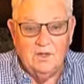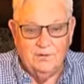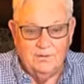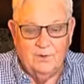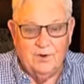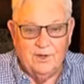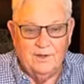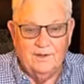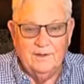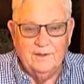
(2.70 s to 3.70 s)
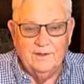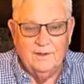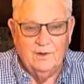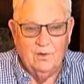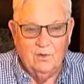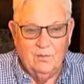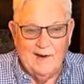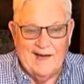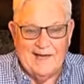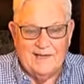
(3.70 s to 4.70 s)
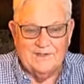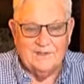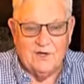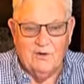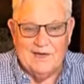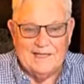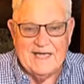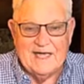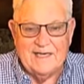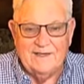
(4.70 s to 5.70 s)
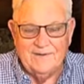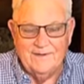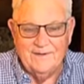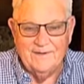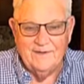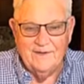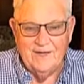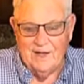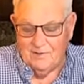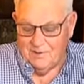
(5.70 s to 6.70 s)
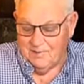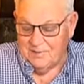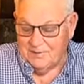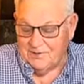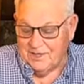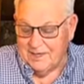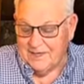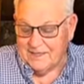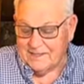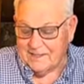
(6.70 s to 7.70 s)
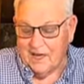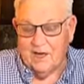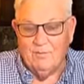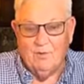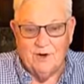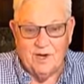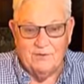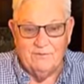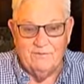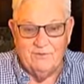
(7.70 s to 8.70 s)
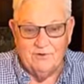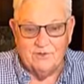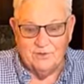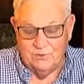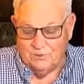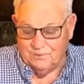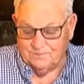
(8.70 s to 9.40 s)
Good morning. My, it's a great day. I want to read today out of Psalm 100, verse 2.